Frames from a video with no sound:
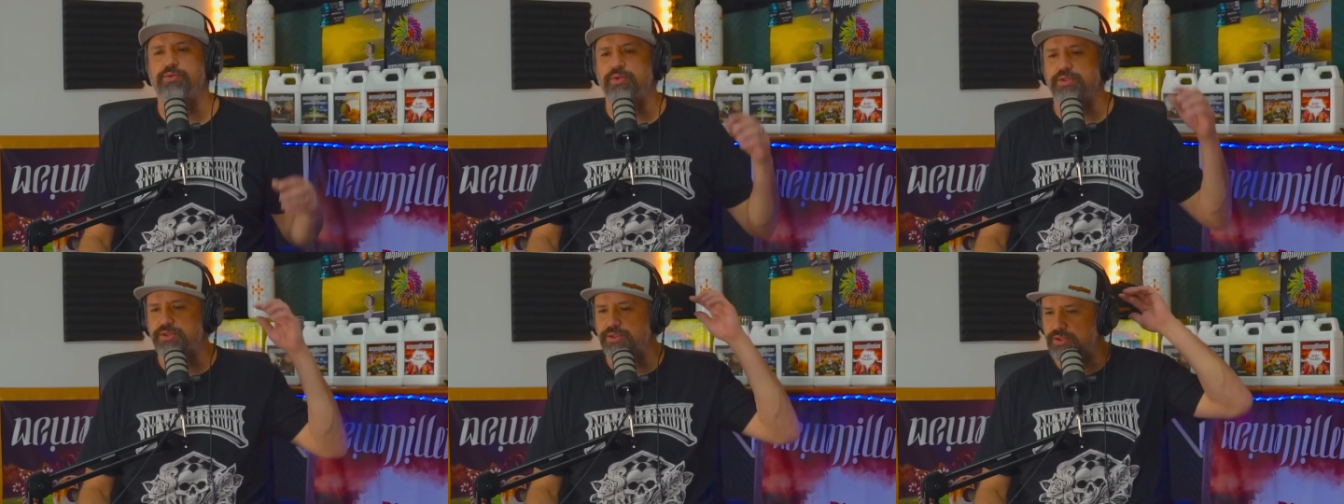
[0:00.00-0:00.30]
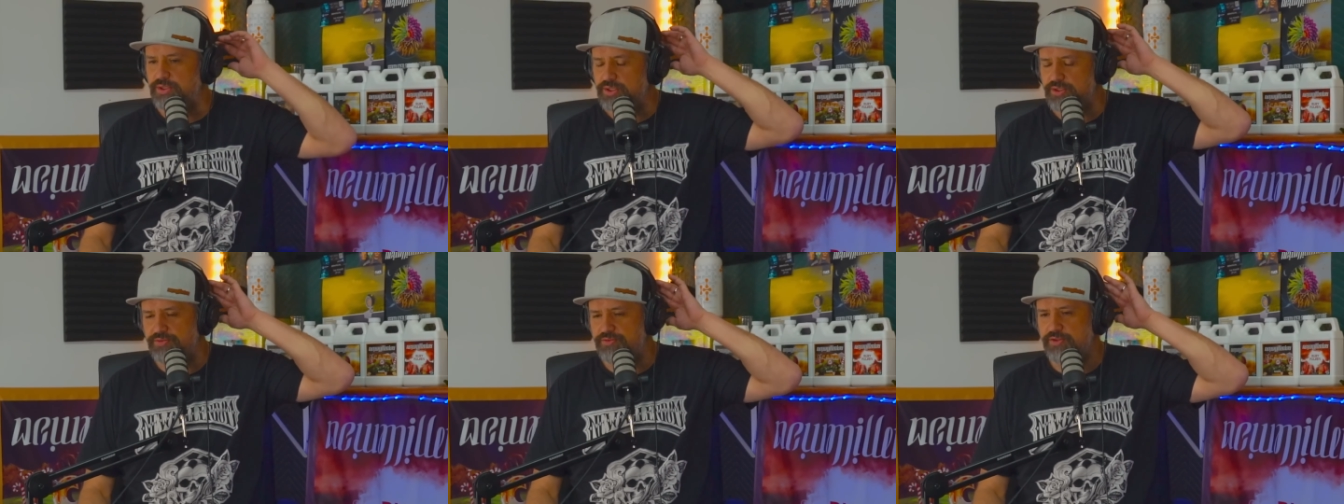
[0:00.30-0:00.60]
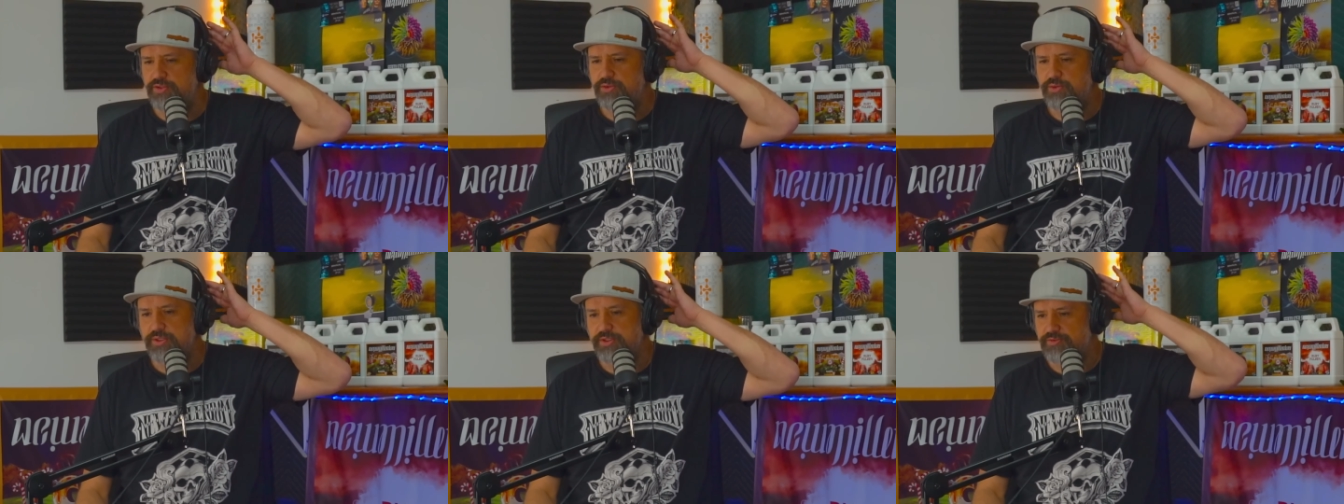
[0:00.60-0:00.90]
what they're going to
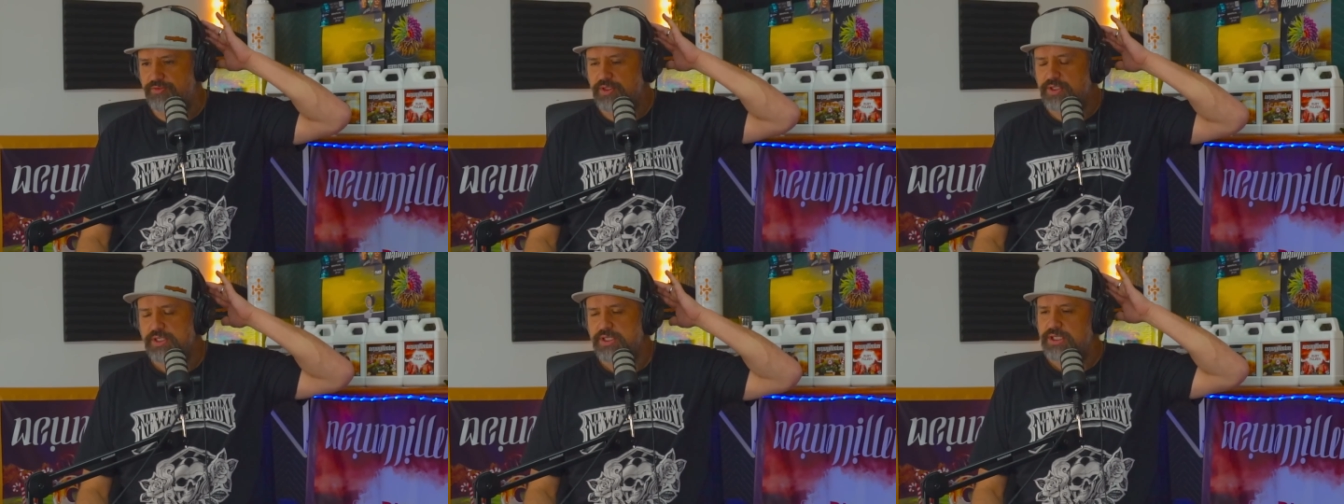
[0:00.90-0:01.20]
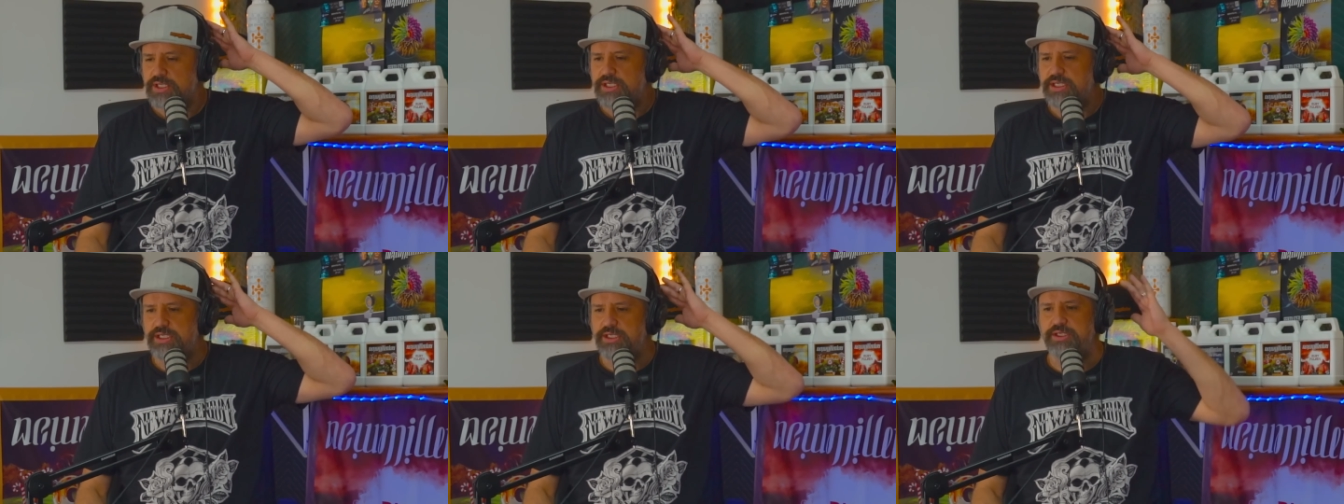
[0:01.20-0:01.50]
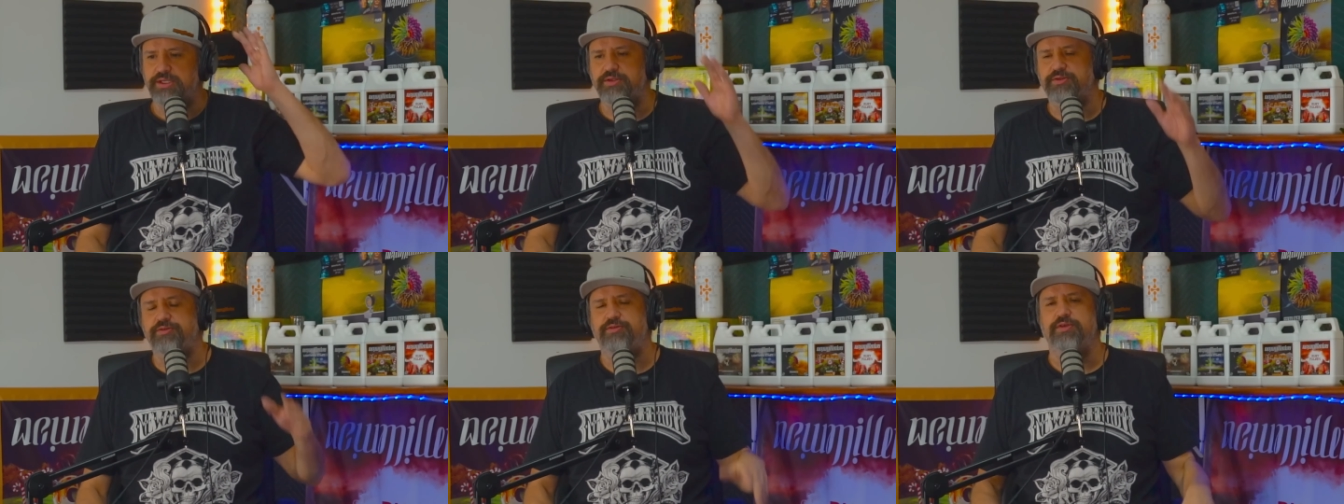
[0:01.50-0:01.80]
do is
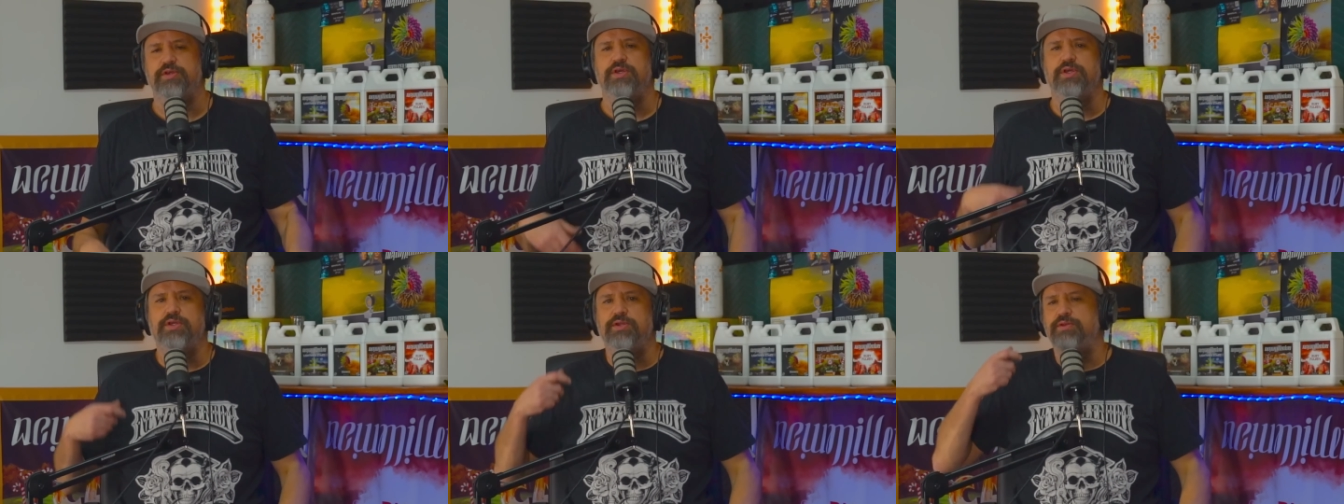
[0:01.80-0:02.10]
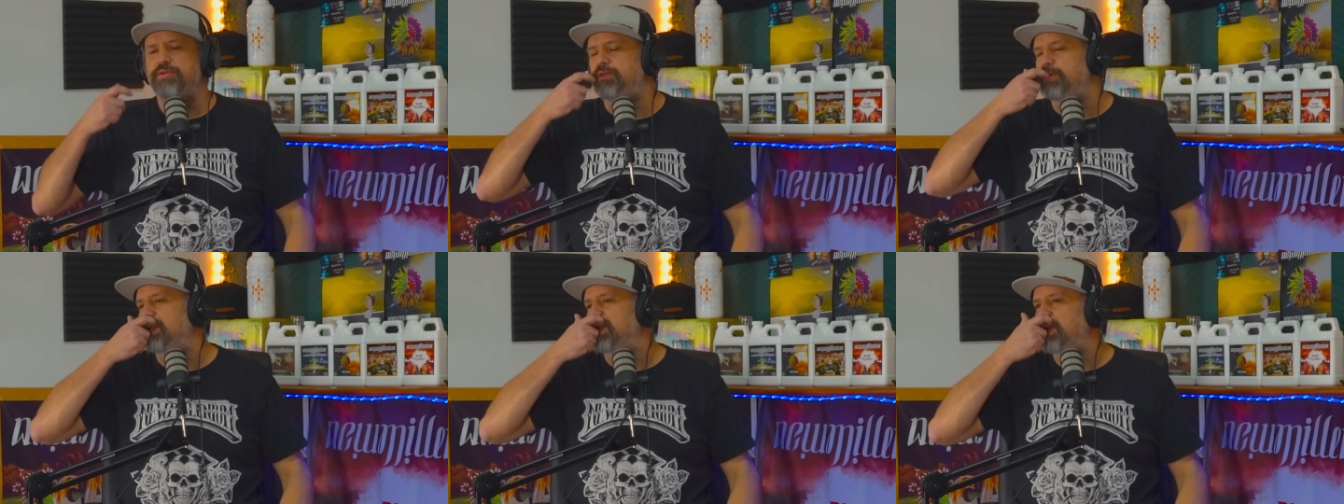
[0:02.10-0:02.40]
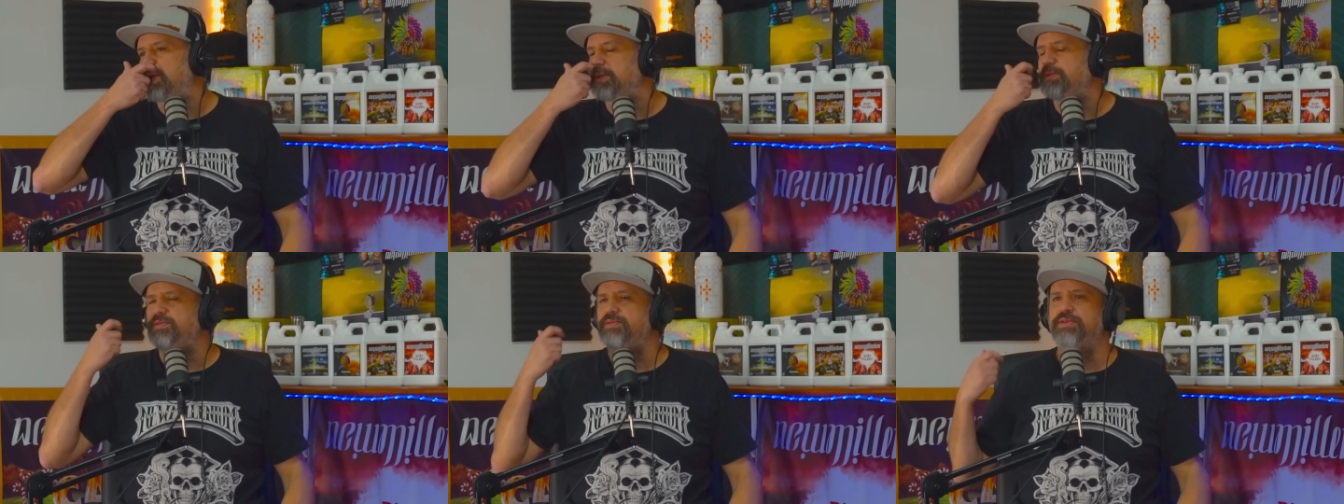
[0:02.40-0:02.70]

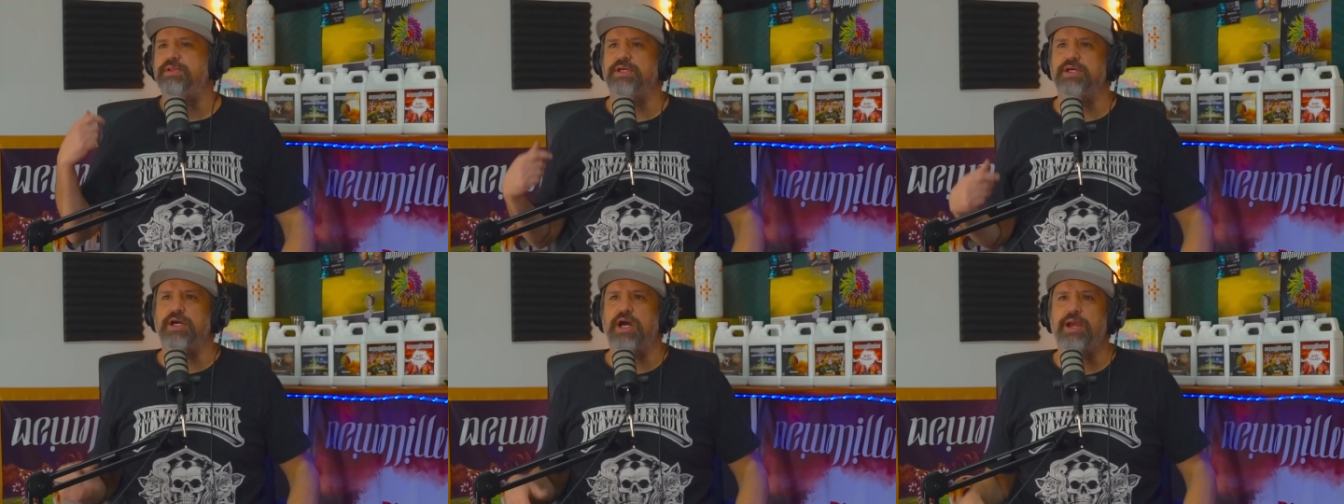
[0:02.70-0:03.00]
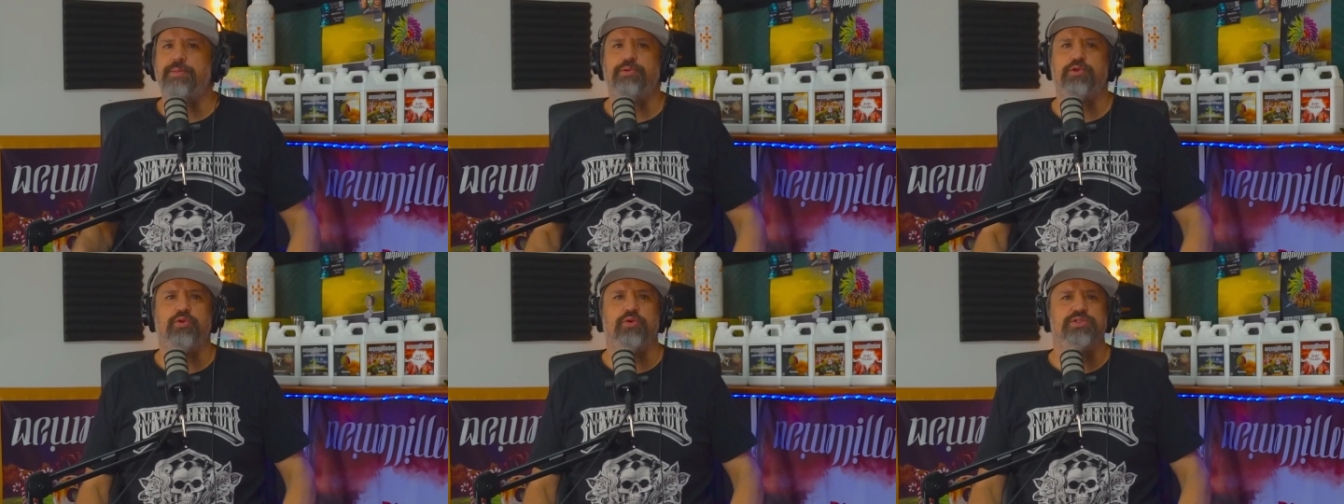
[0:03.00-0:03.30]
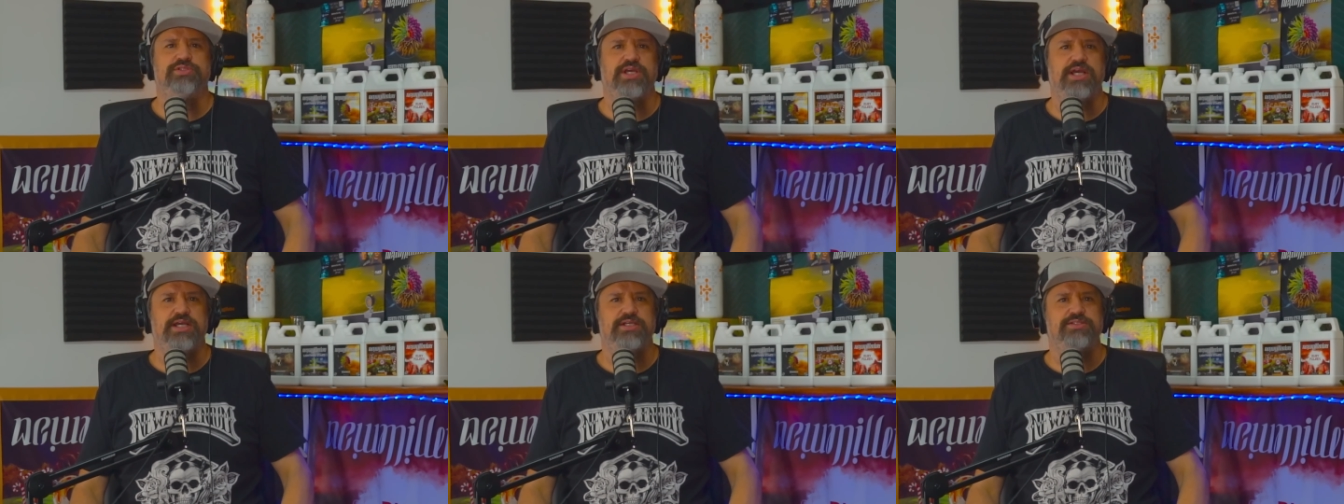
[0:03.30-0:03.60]
the
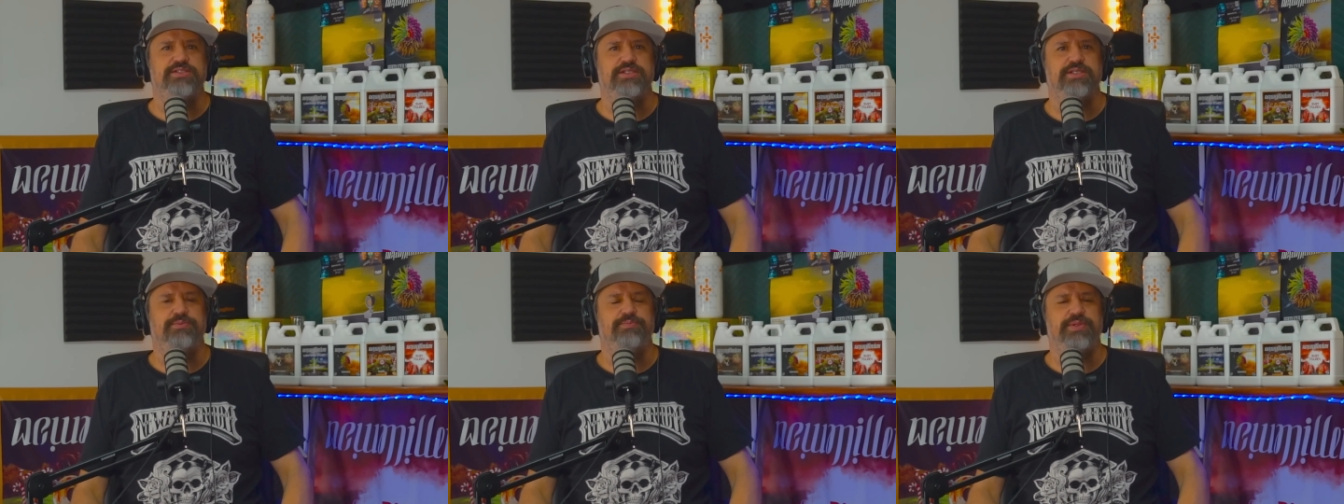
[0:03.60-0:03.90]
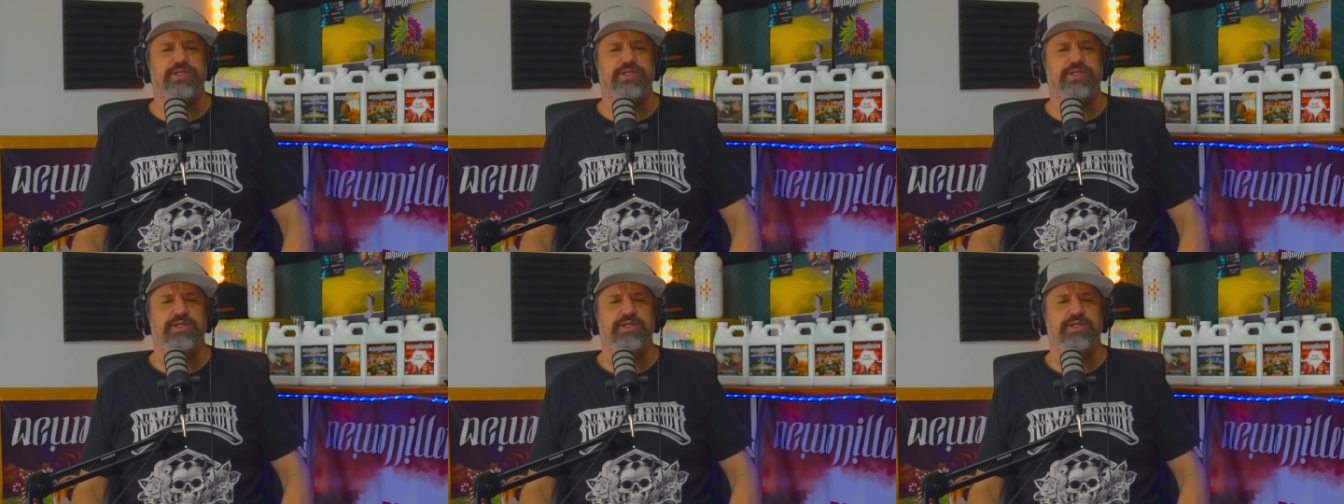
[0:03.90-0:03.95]
hypochlorous acid,